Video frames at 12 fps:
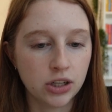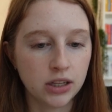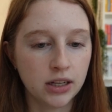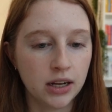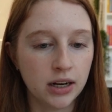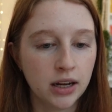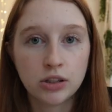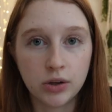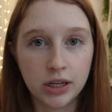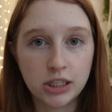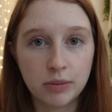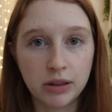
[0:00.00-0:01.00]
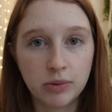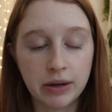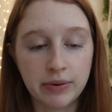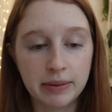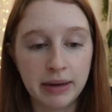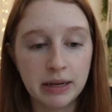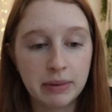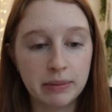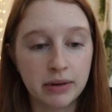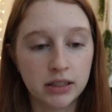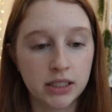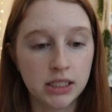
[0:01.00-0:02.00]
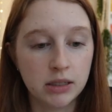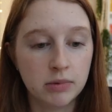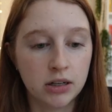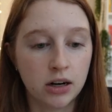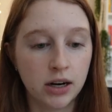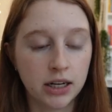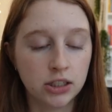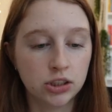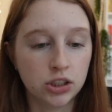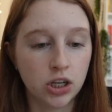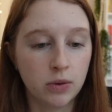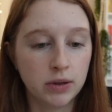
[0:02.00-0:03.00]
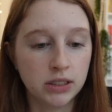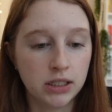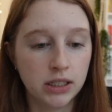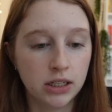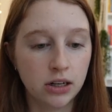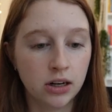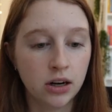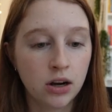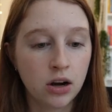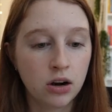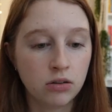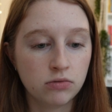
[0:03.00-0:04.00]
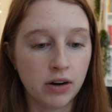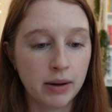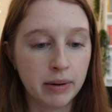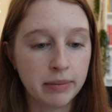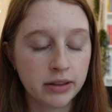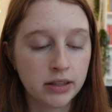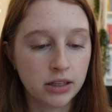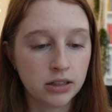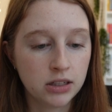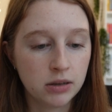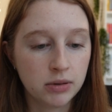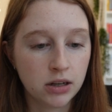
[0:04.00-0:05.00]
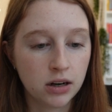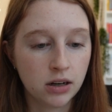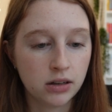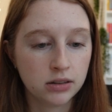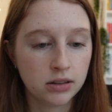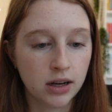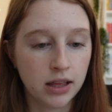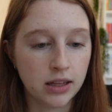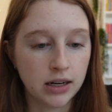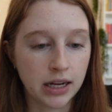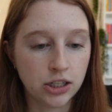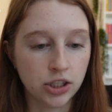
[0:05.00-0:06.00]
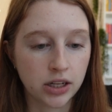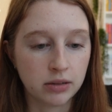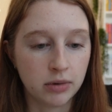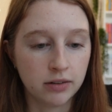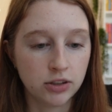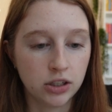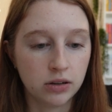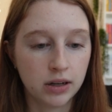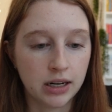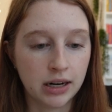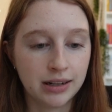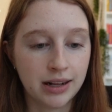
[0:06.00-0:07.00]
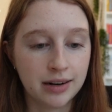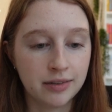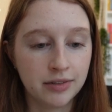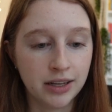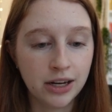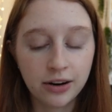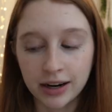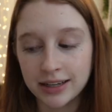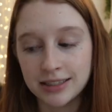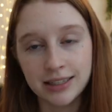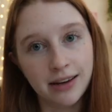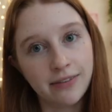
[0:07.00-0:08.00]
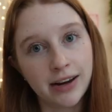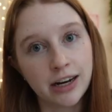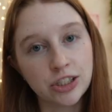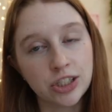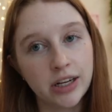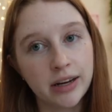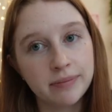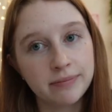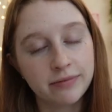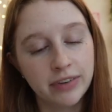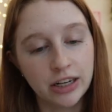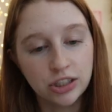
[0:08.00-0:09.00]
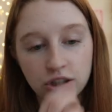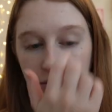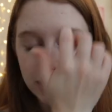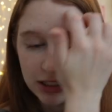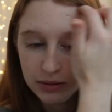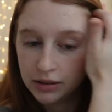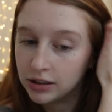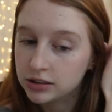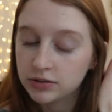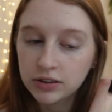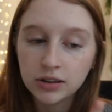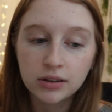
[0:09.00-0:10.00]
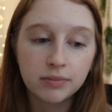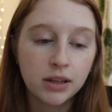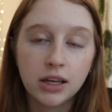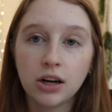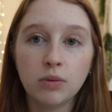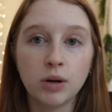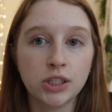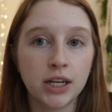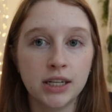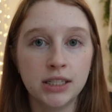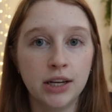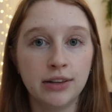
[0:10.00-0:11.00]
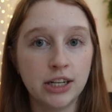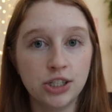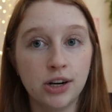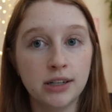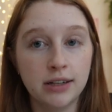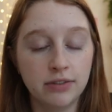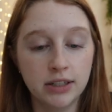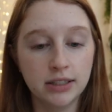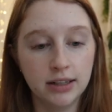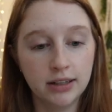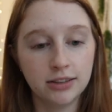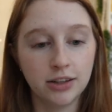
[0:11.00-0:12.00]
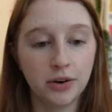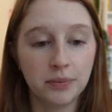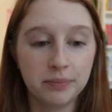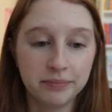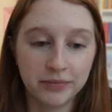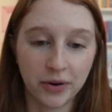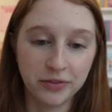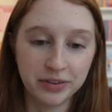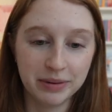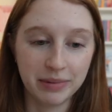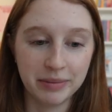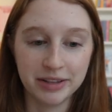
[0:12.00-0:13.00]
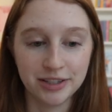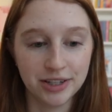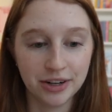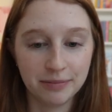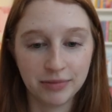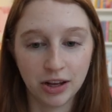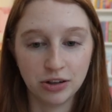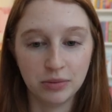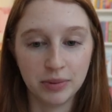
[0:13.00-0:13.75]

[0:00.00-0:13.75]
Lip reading: and then so each month when I want to make my monthly TBR, I can just go into here, write my monthly TBRs, and then I can check them off too. And at the end of the year, I can see if I actually finished all my TBRs for the year, which I can tell you last year I definitely didn't. So hopefully maybe this year I'll do